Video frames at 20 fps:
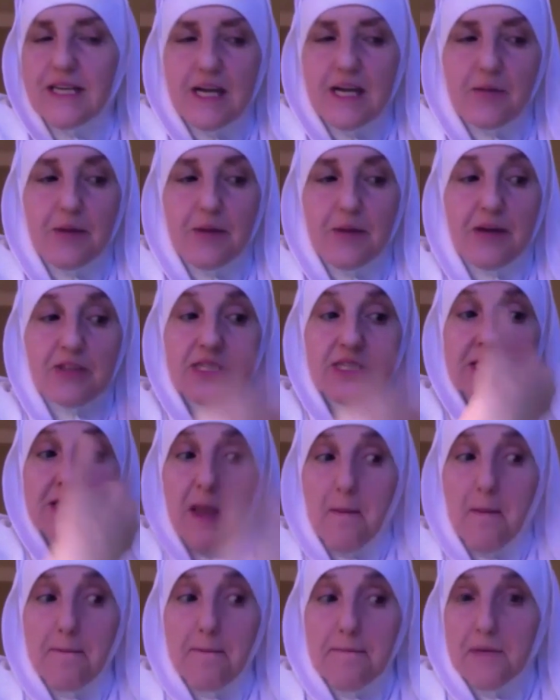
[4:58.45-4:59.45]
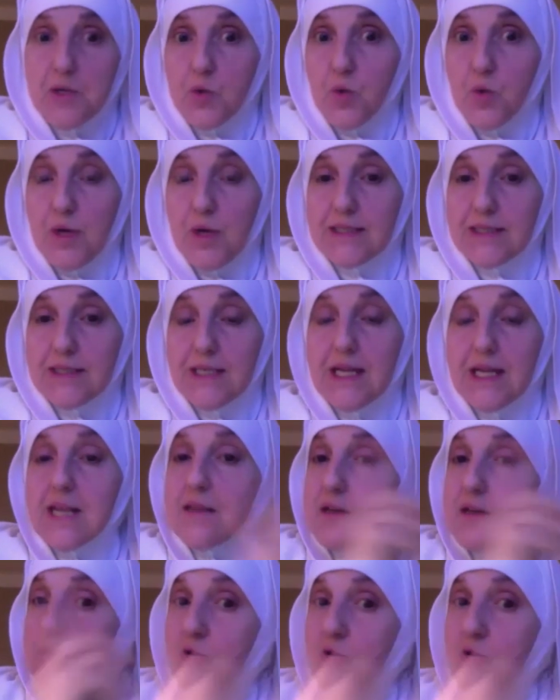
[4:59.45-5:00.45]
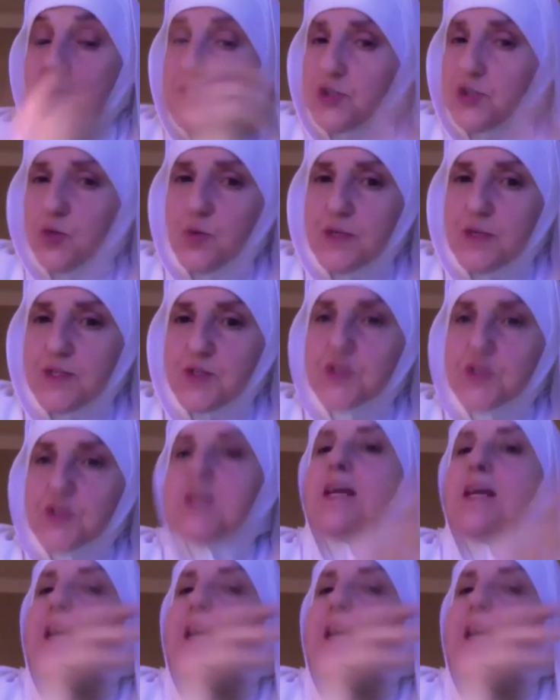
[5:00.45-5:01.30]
about number one, the wrongdoers,